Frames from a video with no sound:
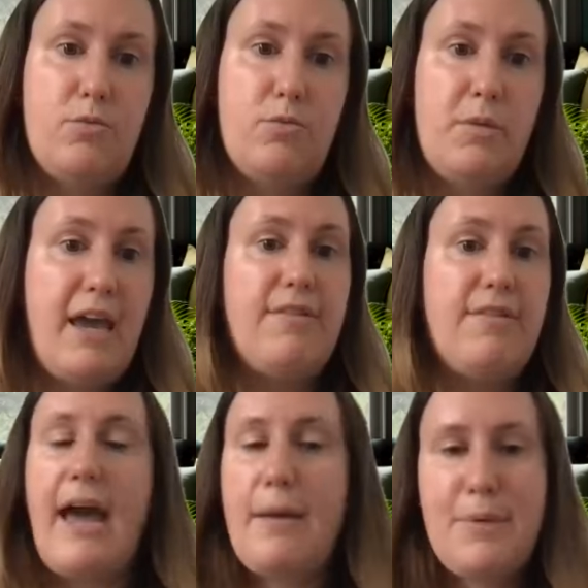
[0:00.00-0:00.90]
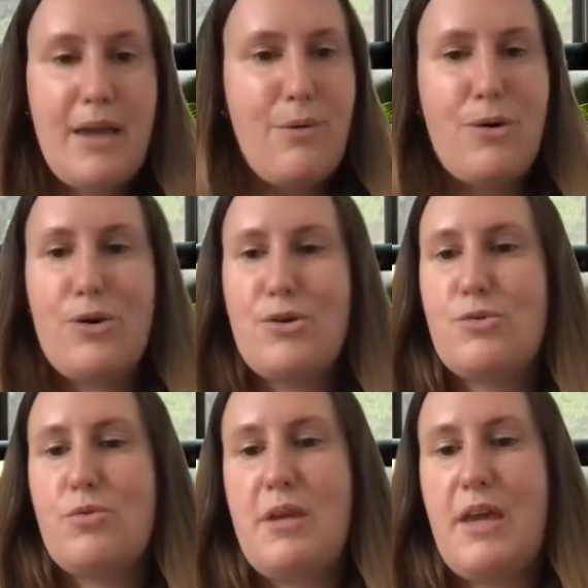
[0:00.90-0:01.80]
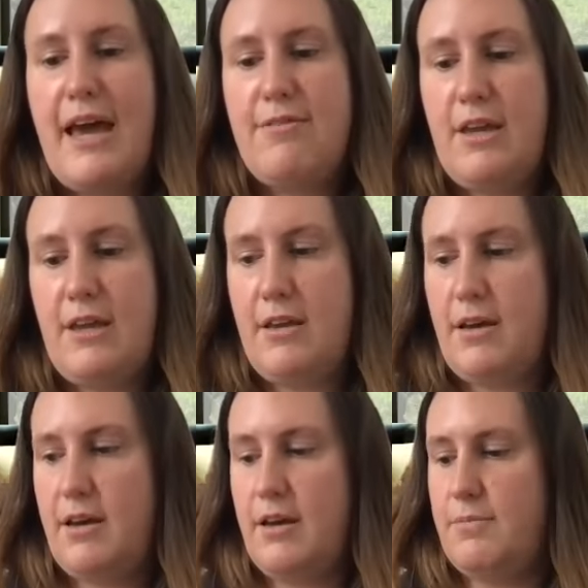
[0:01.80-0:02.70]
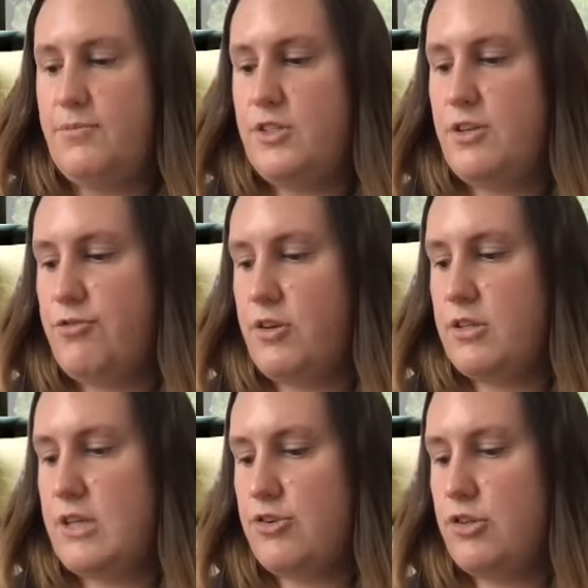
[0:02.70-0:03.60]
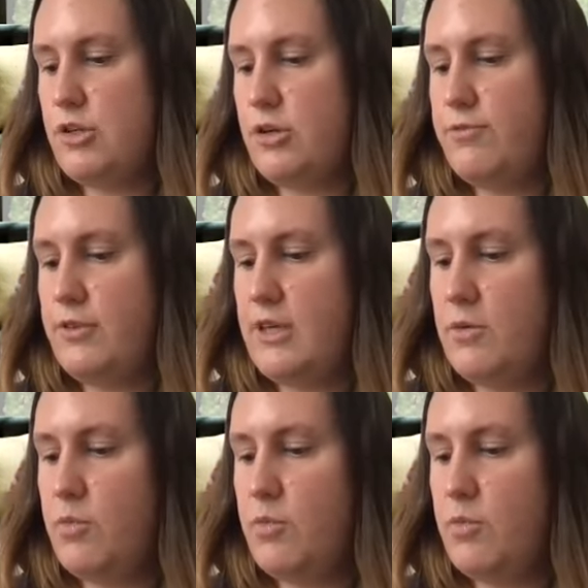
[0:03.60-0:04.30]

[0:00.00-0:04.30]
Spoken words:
And we'll be having happy hours. We'll be having different sessions, hopefully